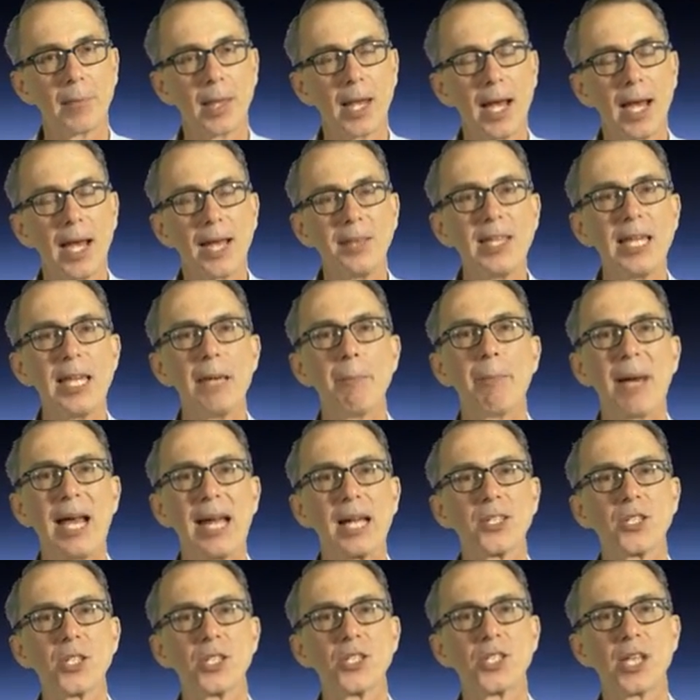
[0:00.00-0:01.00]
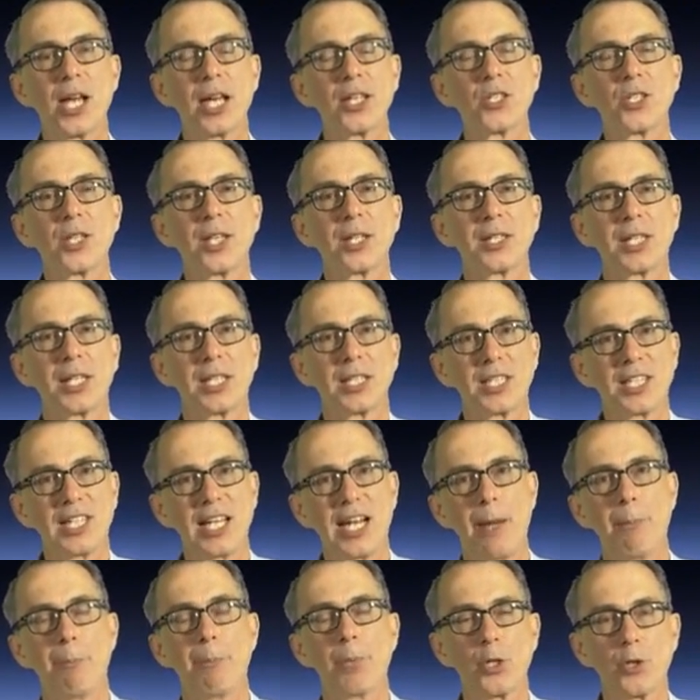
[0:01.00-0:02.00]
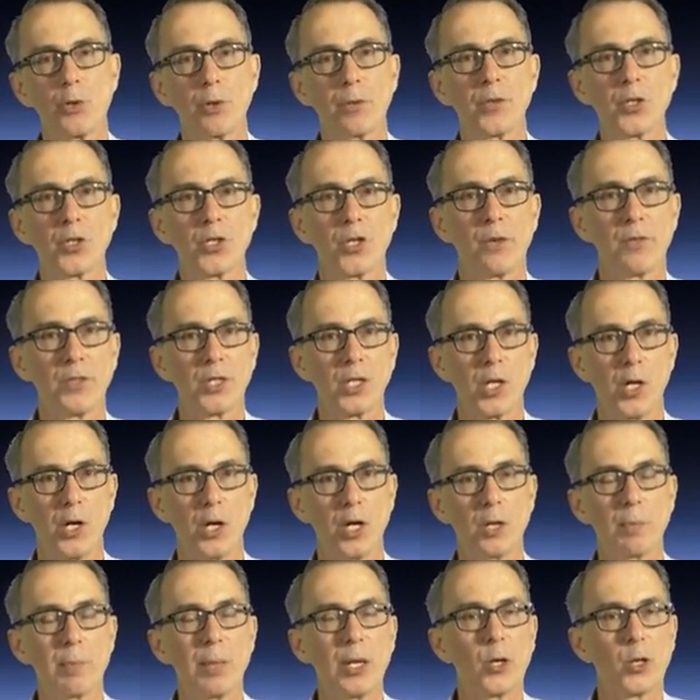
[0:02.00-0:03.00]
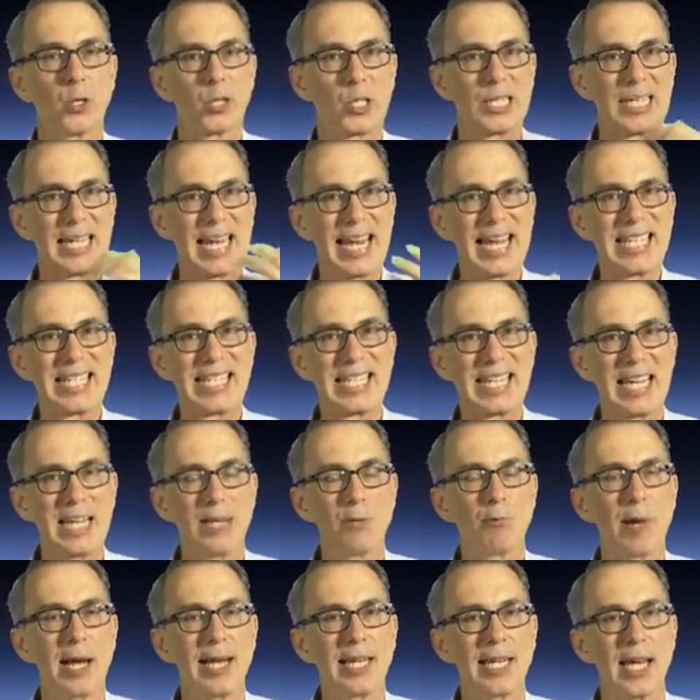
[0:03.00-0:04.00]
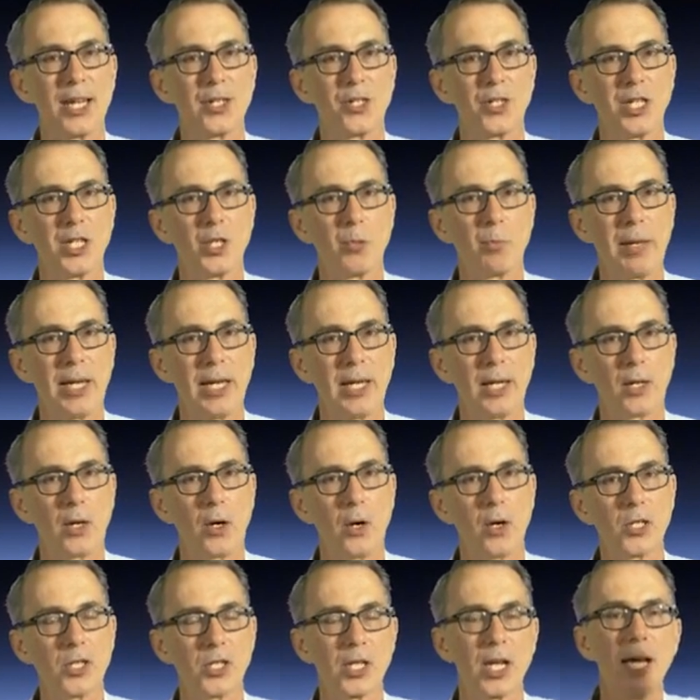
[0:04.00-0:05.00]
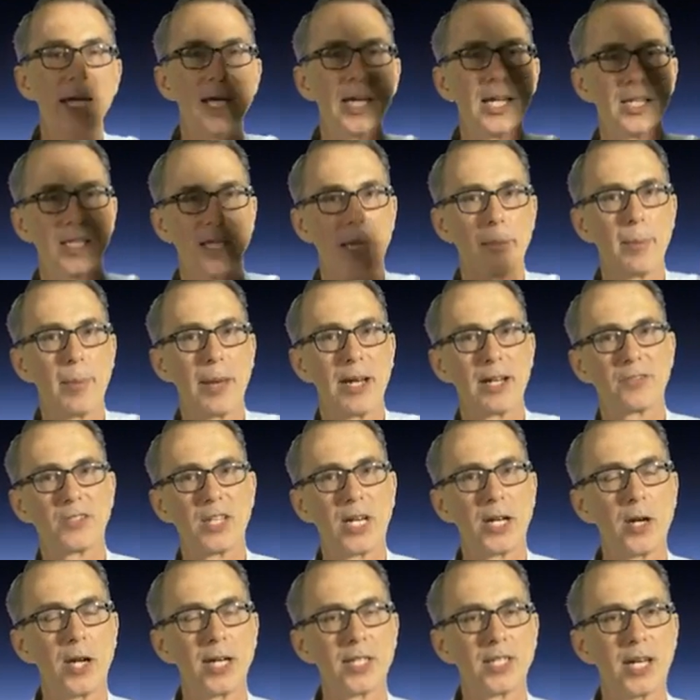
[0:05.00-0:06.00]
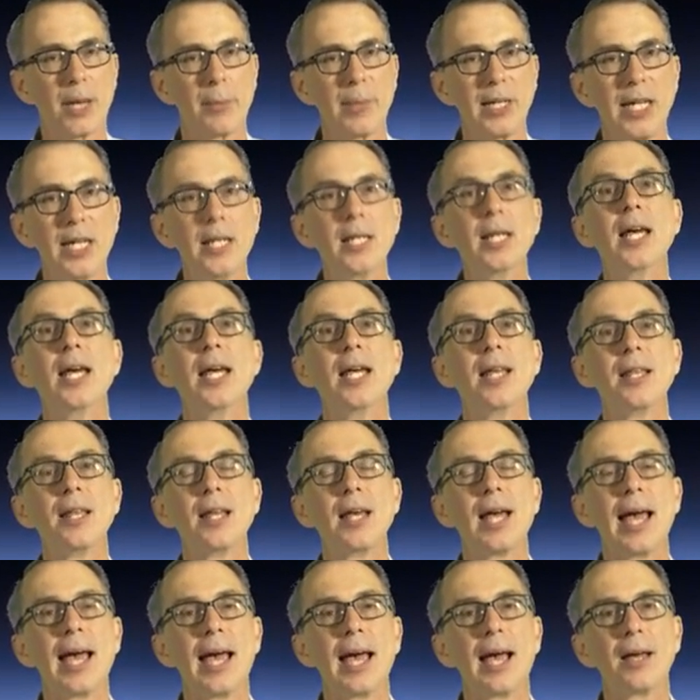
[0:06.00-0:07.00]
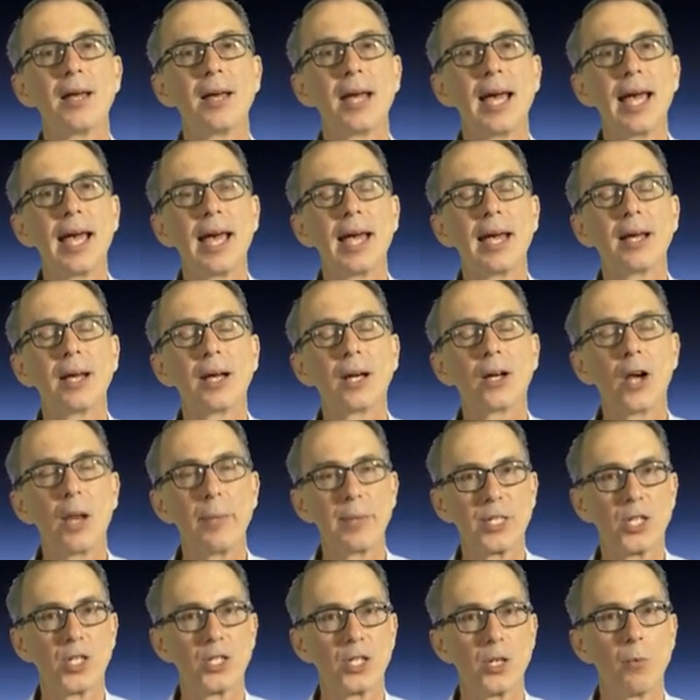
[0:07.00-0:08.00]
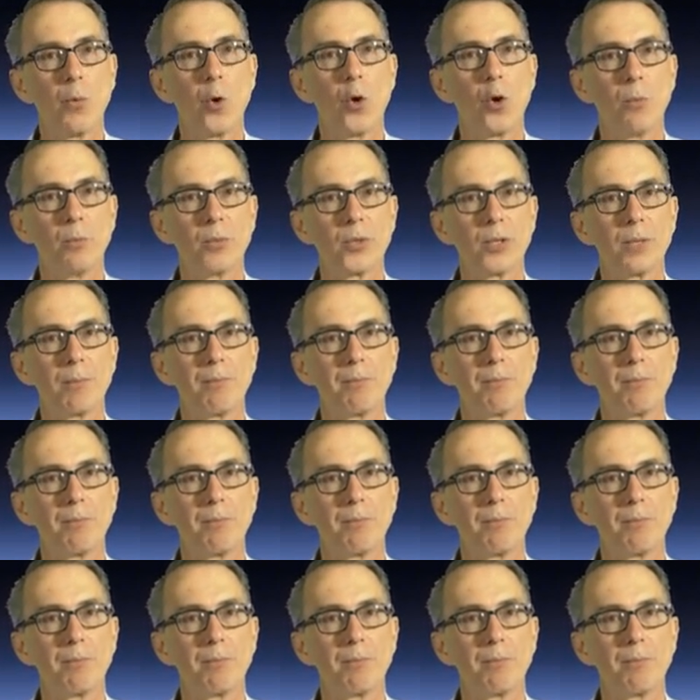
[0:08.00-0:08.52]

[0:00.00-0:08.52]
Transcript: And the imbalance is such that the temperature of the surface of the Earth, because less heat radiation is being lost, same amount of sunlight is coming in, climate system warms.